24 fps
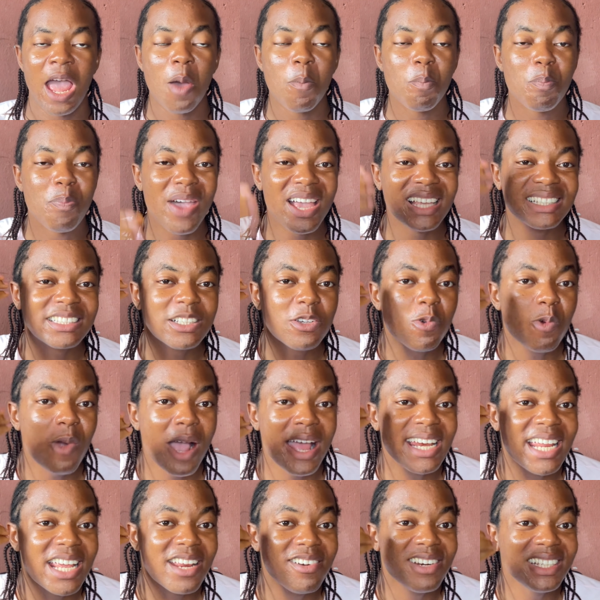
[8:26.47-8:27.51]
Person
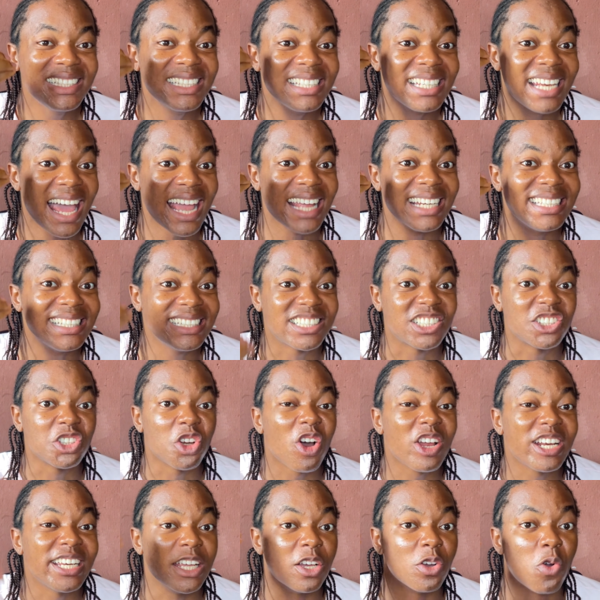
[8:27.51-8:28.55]
where they reason like this,
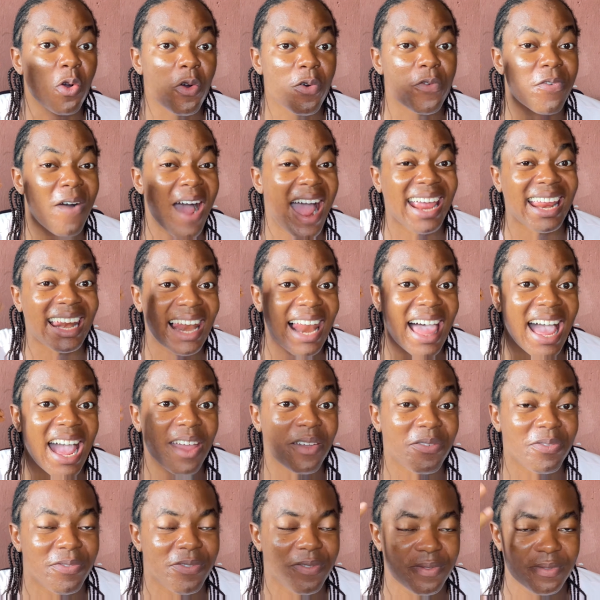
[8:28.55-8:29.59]
not they go far in
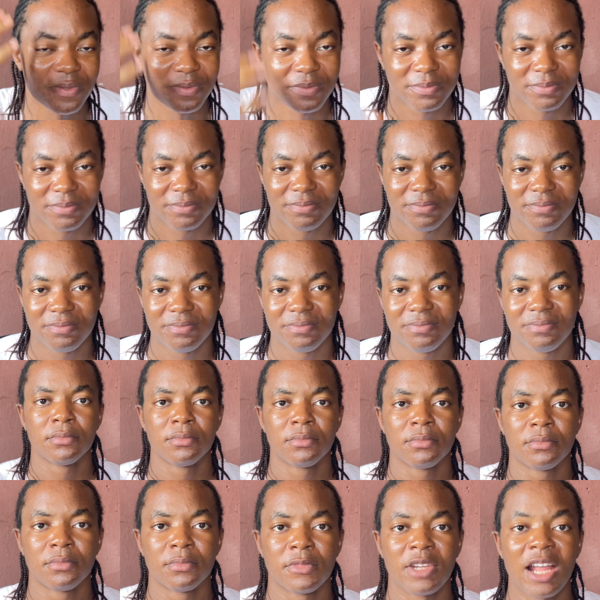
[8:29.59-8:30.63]
life.
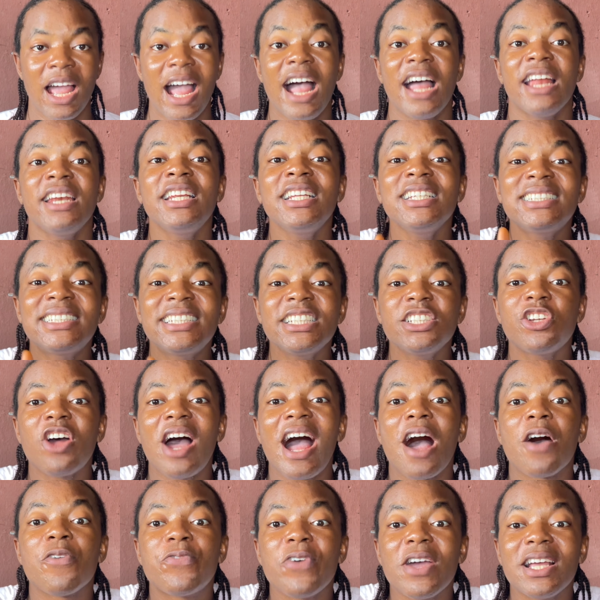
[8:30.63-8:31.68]
And this thing
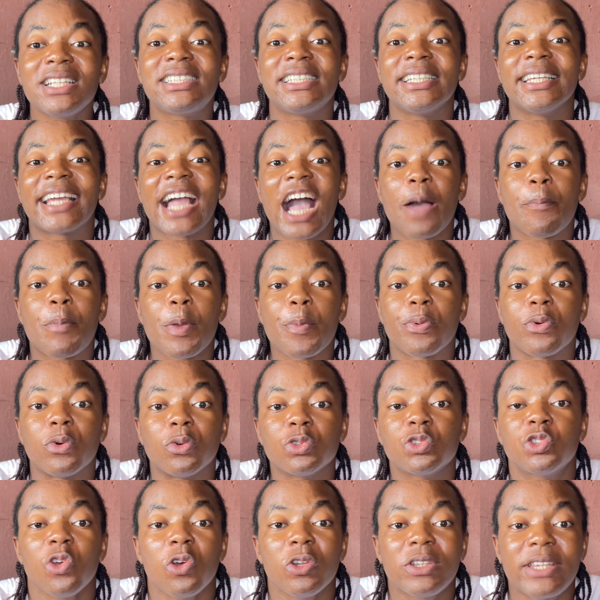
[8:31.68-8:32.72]
don't affect Ika people.
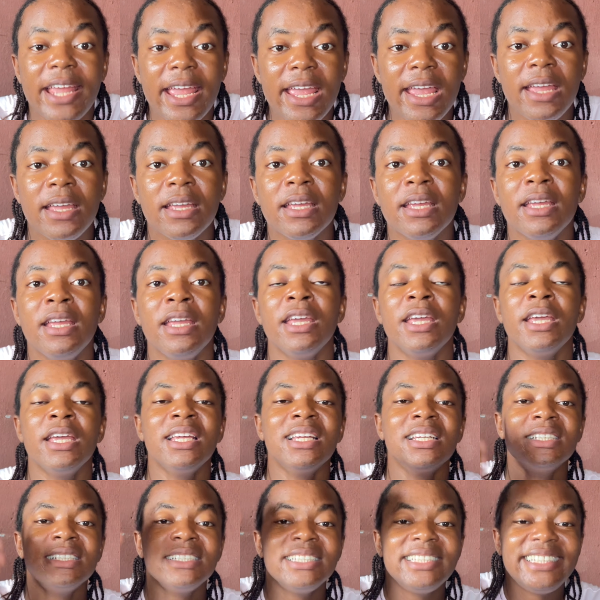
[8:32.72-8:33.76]
So their
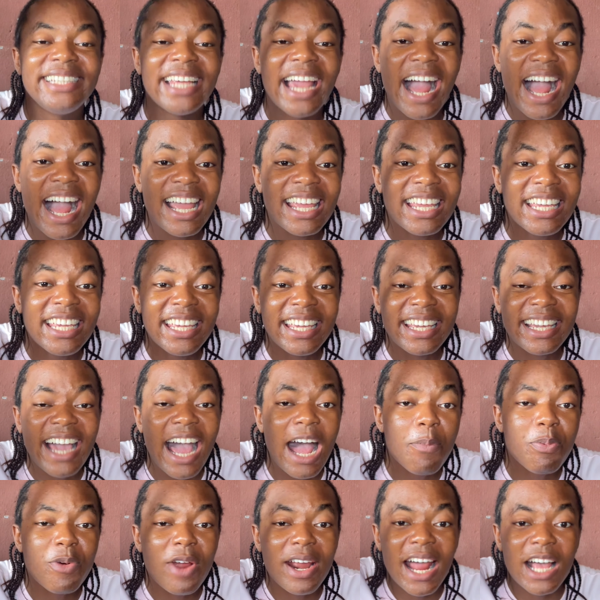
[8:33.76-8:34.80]

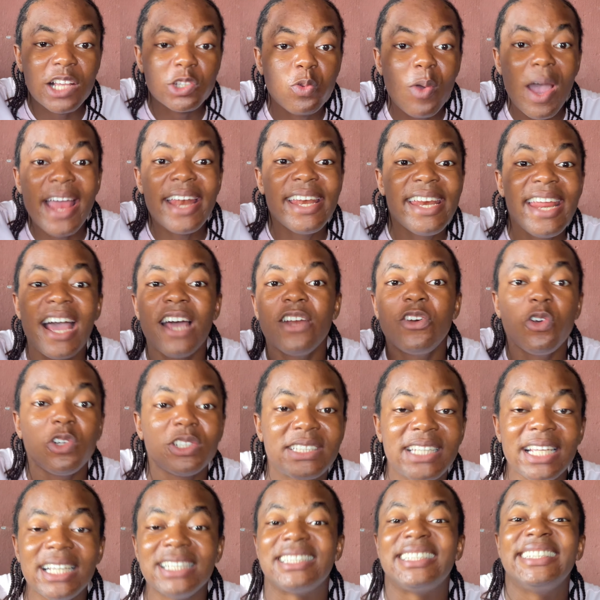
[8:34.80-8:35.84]
Ika brothers where they are those
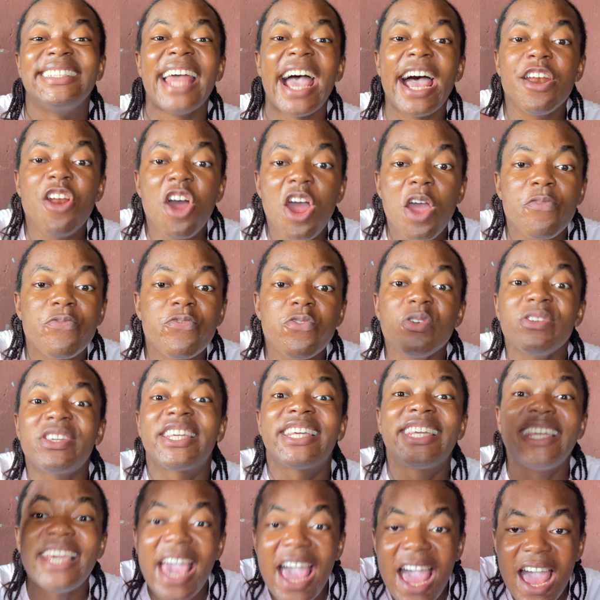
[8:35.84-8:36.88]
states, they not even
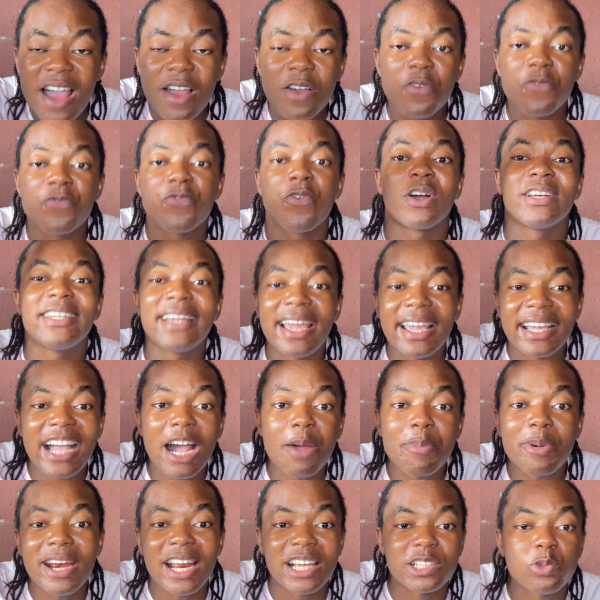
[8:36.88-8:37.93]
care for their Ika
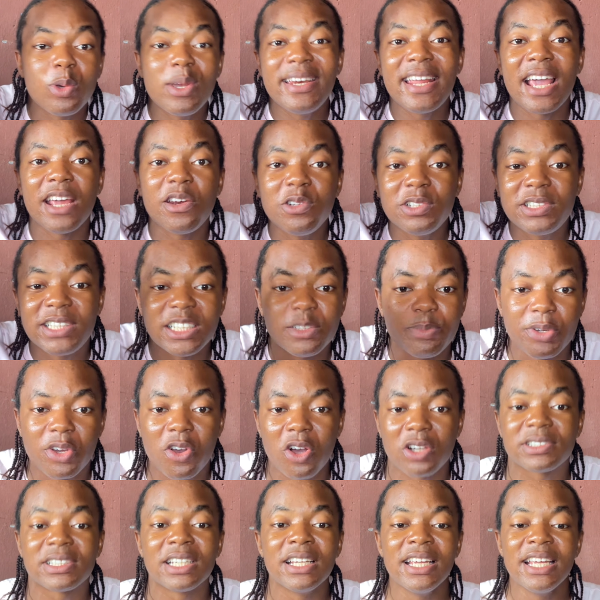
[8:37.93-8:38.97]
brothers where they are those states because